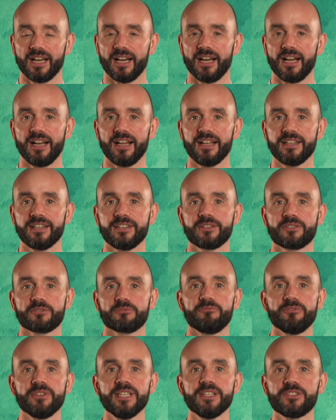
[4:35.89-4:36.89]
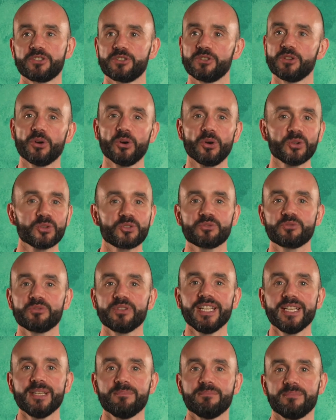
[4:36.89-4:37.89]
and reach your
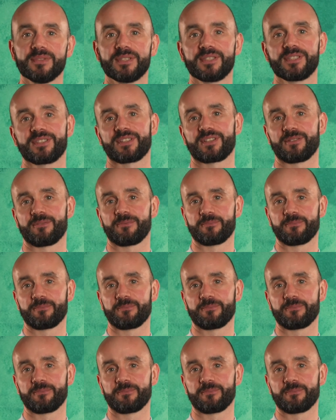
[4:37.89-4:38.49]
dreams.